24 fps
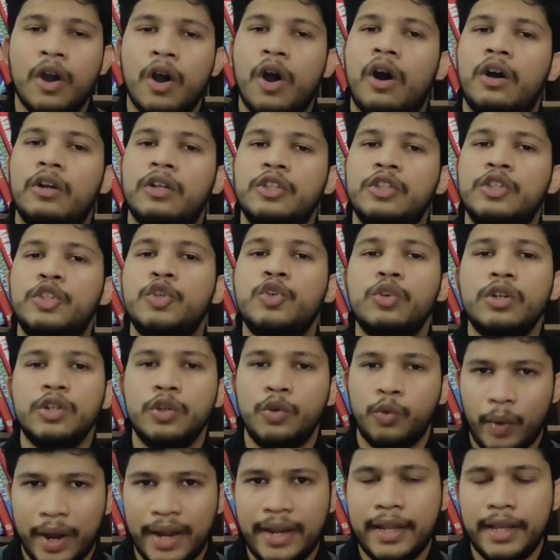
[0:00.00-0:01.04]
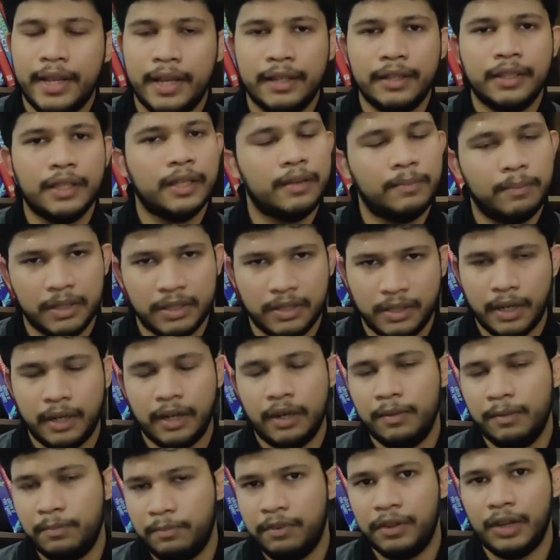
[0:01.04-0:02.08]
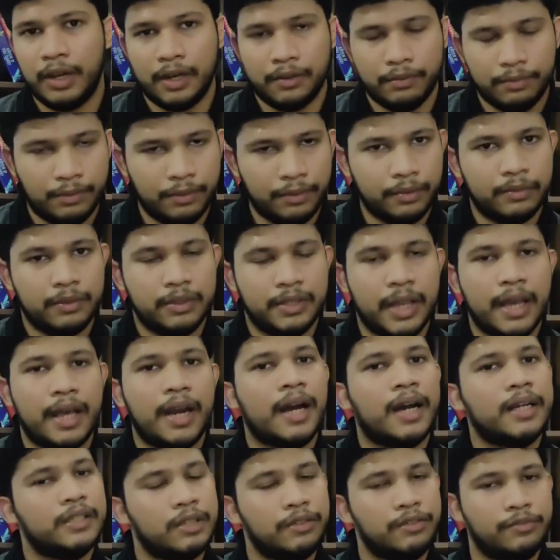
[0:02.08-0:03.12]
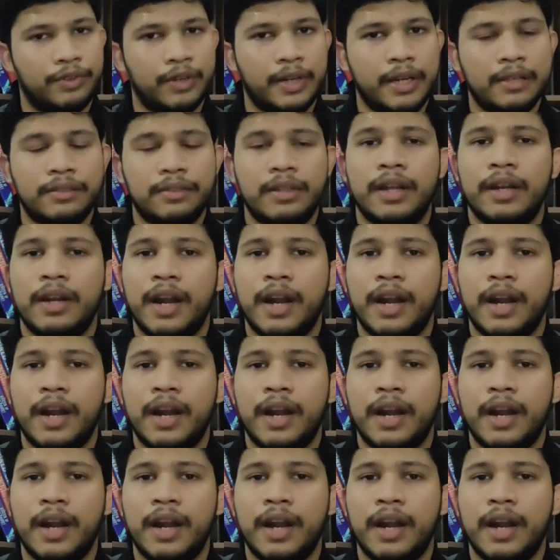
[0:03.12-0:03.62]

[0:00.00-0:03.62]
On June 20th, basically, JAYARAJ and FENIX, they're